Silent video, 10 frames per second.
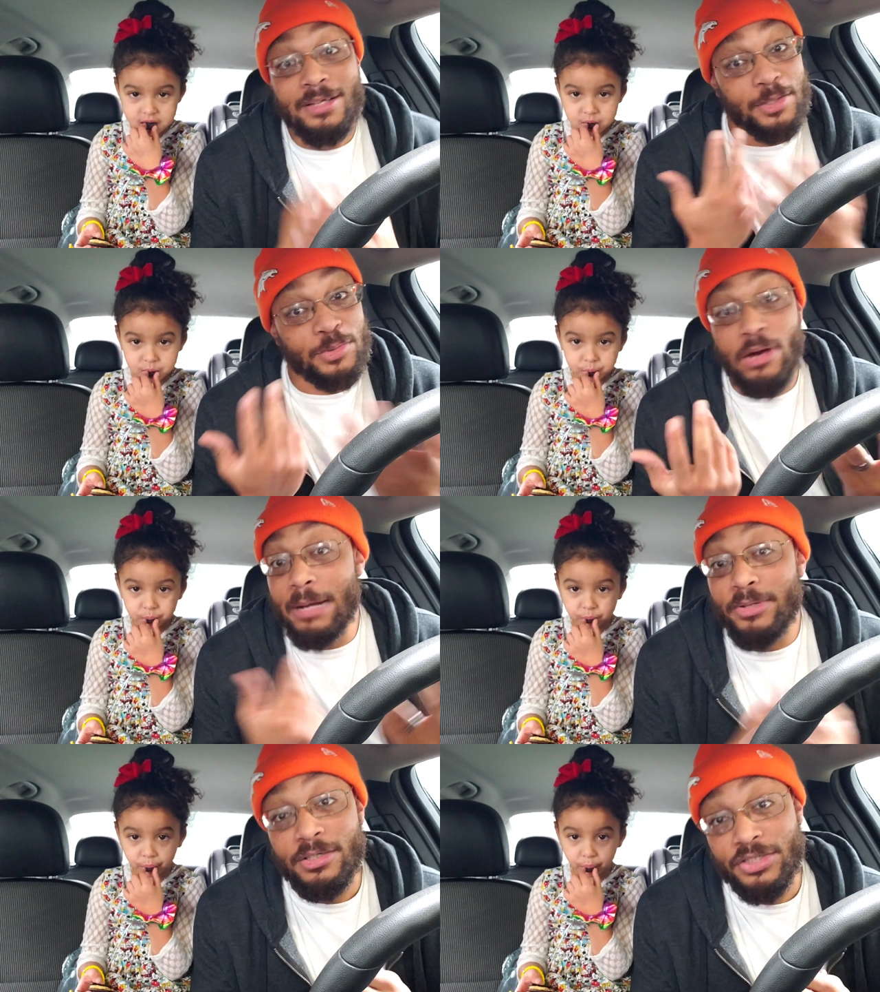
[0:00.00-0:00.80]

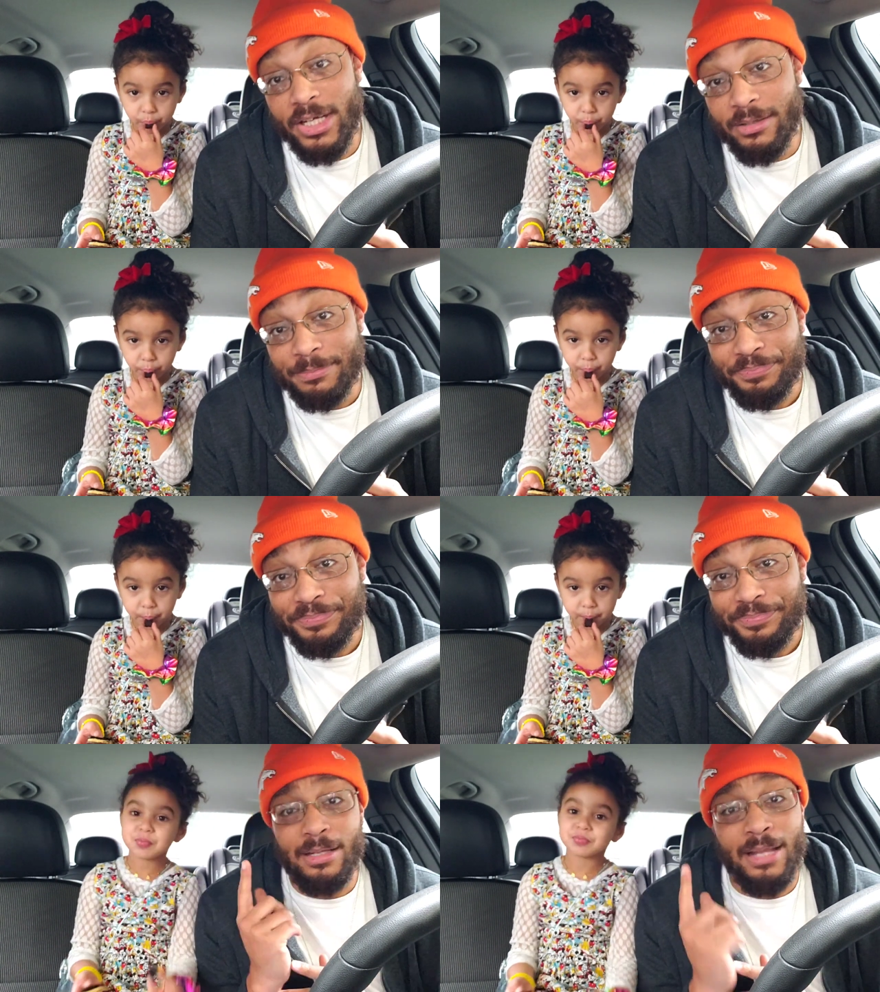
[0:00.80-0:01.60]
Speaker 1: Subscribe to our channel.
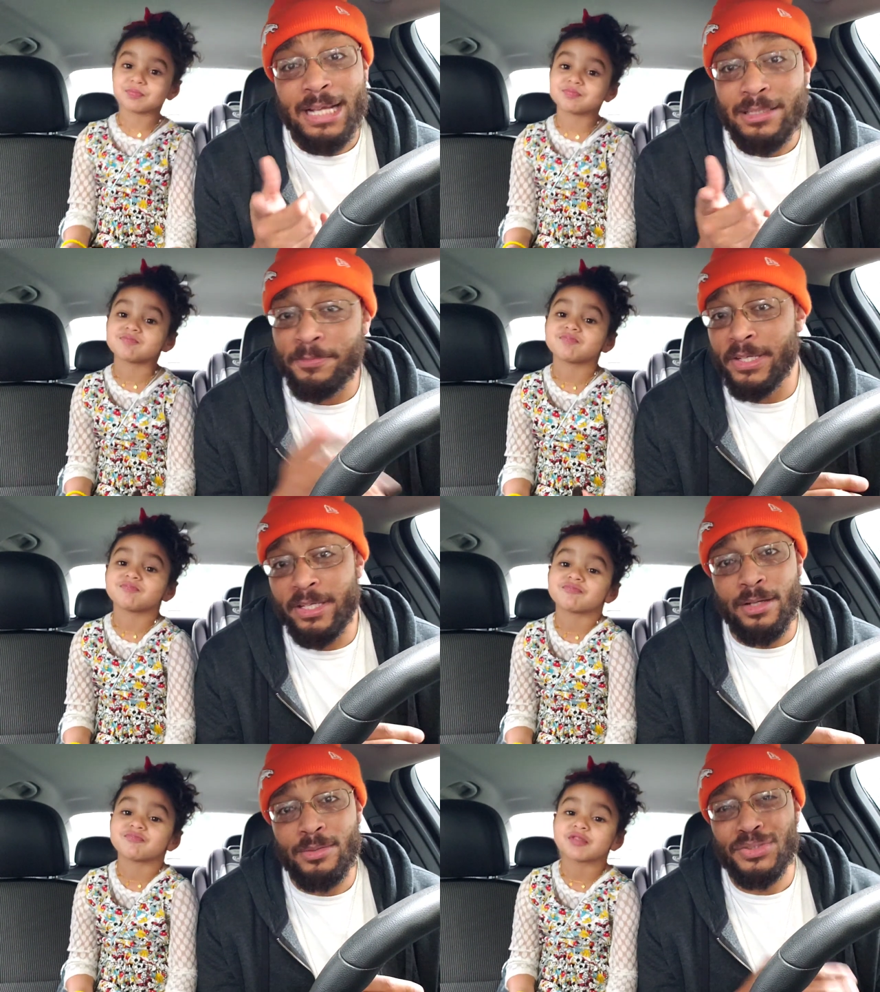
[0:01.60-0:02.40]
Like the
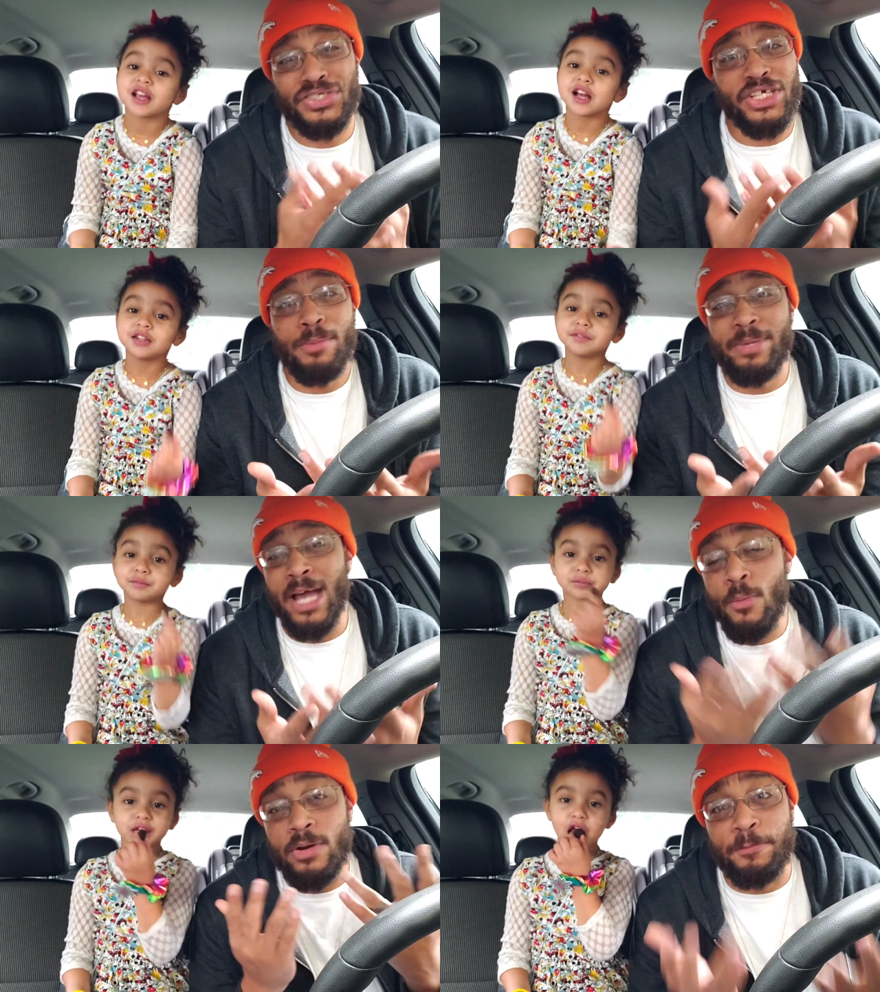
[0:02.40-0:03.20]
video. Share me
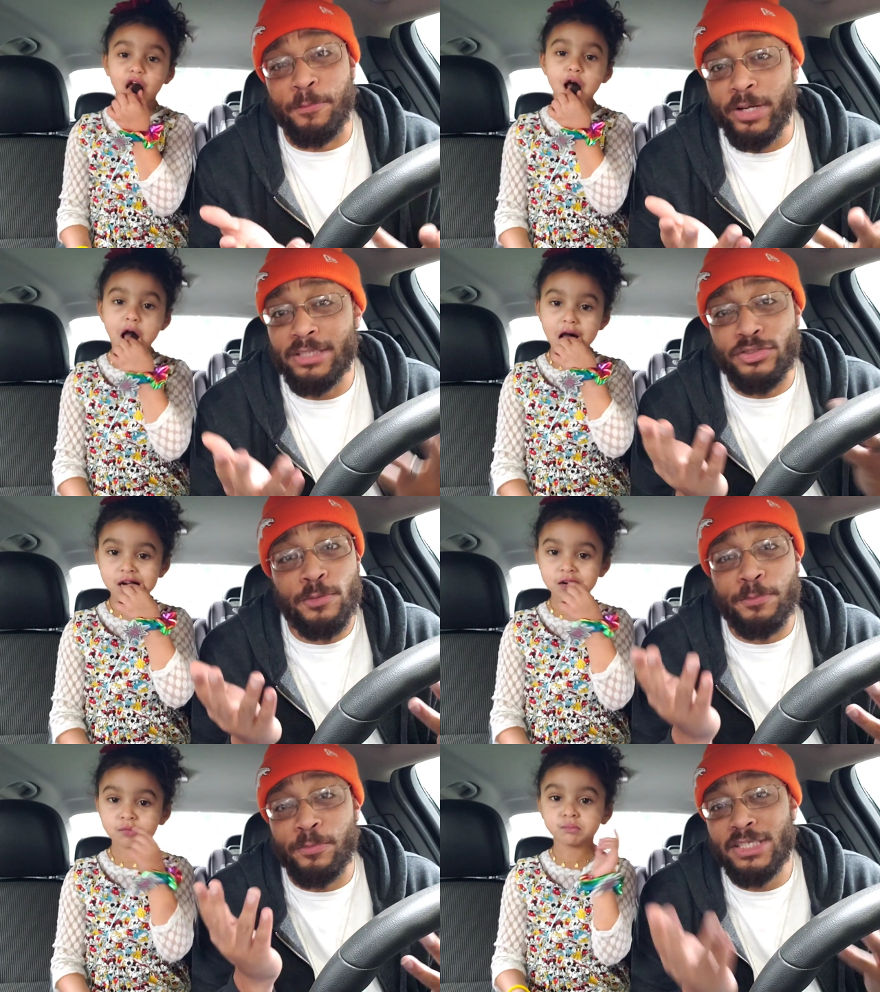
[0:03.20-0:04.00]
out with a friend,
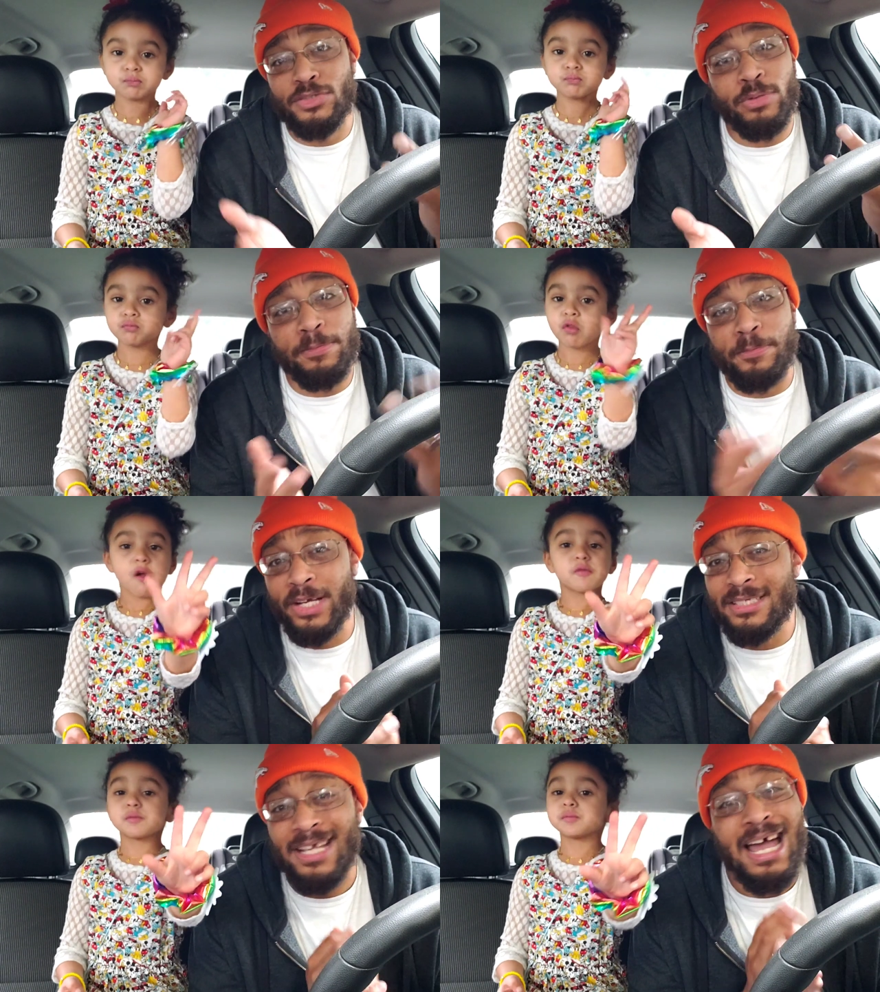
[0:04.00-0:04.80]
2 friends, 3
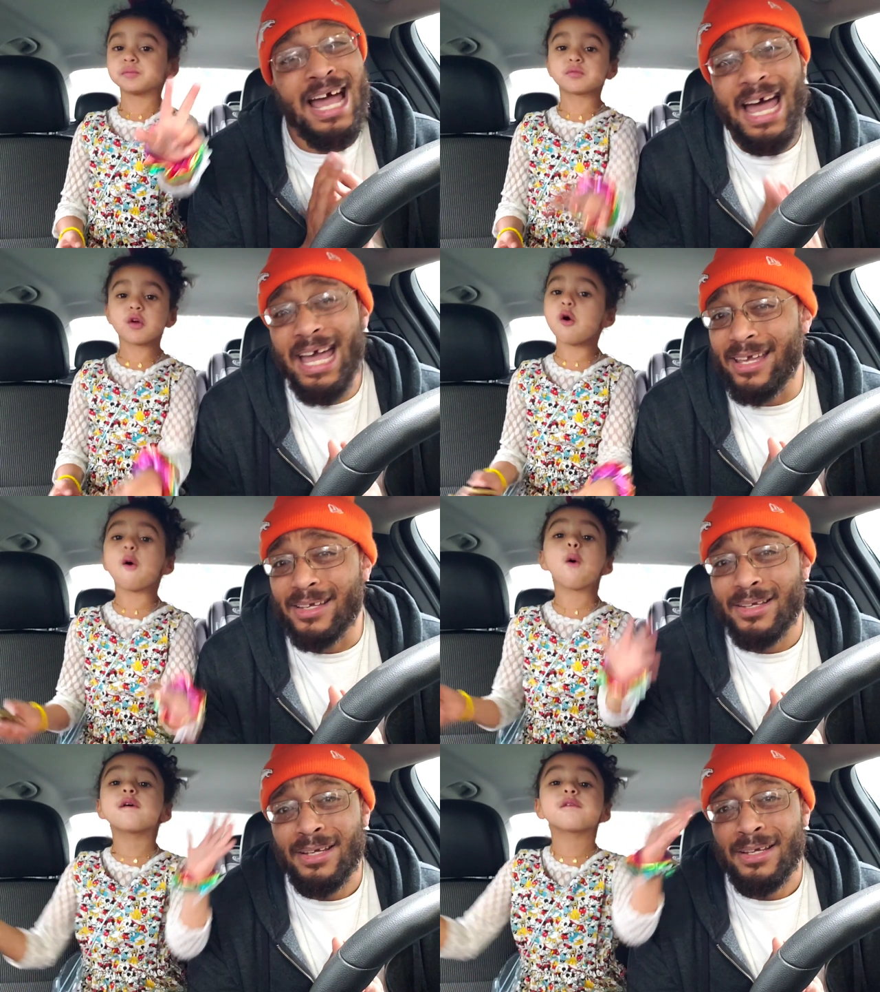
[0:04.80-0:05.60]
friends.
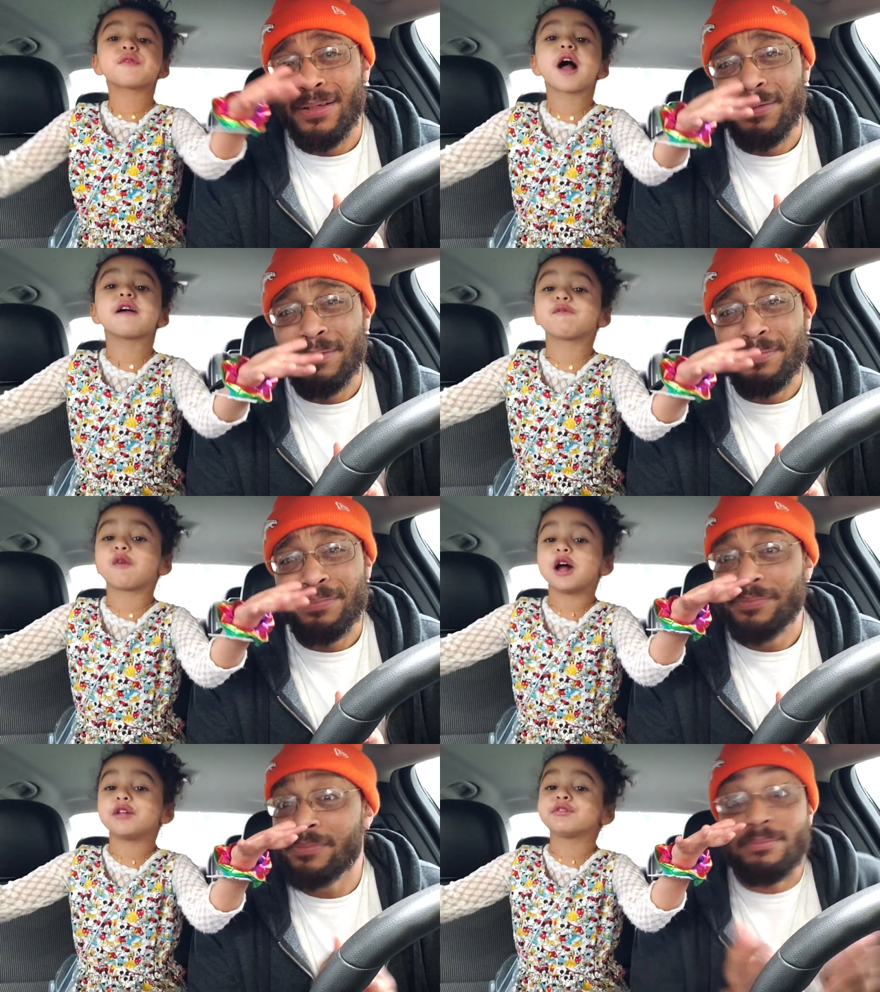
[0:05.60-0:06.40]
Speaker 2: Hey. Or 5
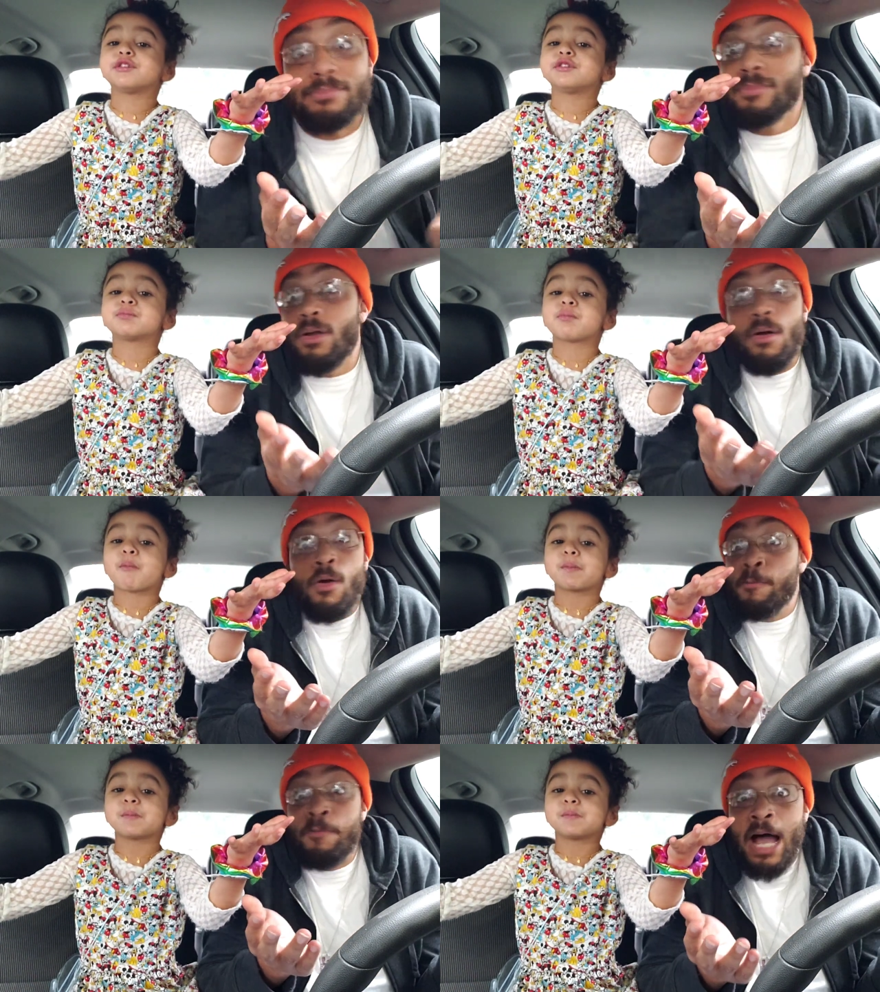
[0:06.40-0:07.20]

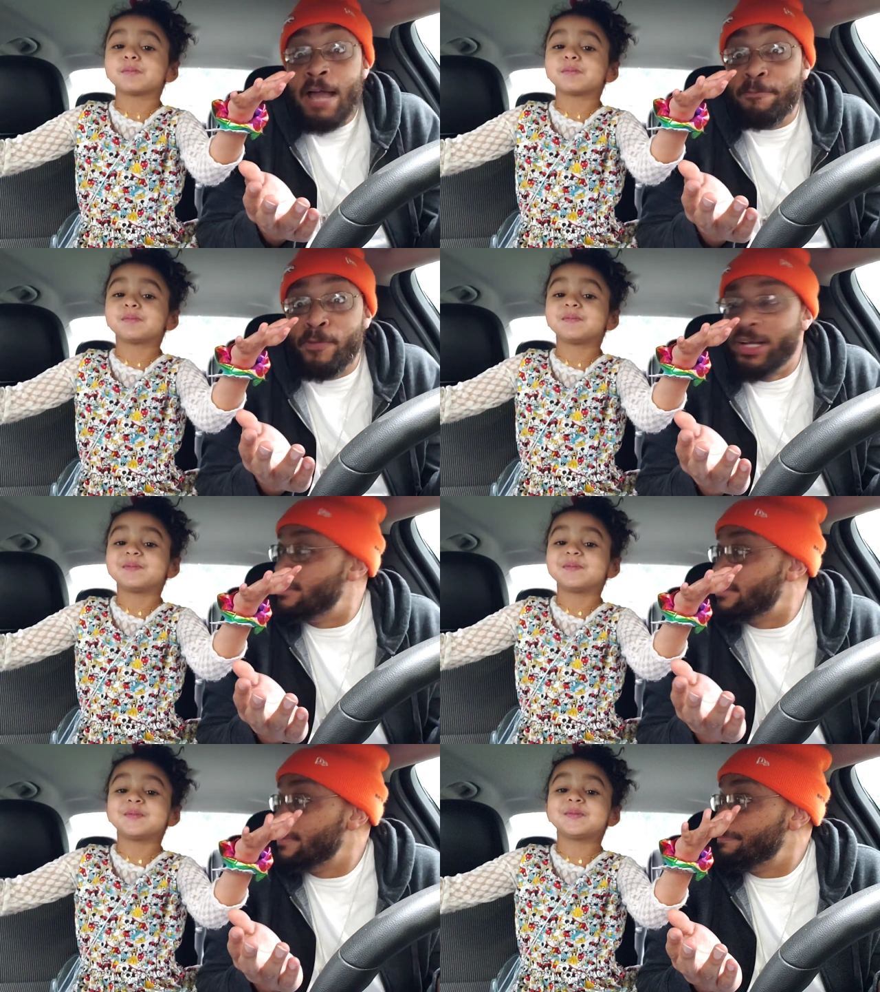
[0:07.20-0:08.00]
Speaker 1: friends.